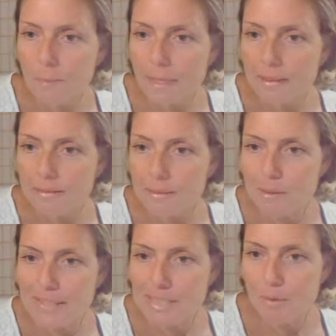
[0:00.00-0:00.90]
Let me
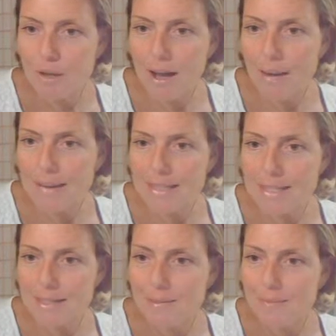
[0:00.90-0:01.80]
read some more comments.